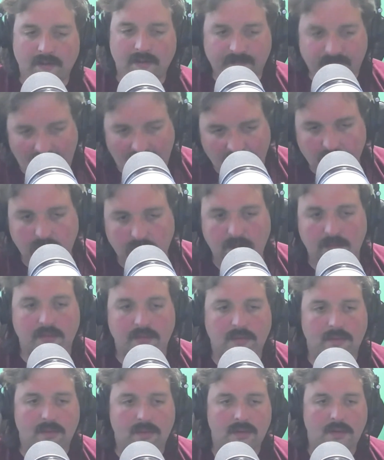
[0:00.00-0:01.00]
Value.
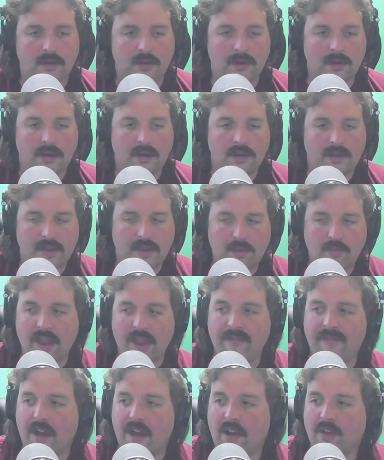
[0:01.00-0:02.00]
We
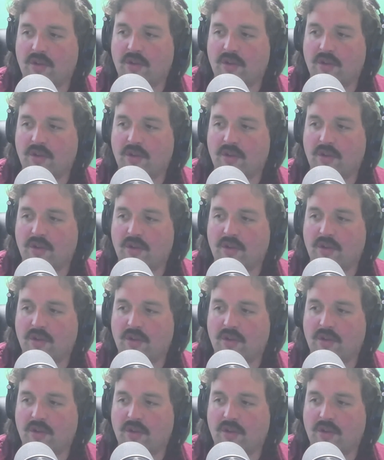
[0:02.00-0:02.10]
have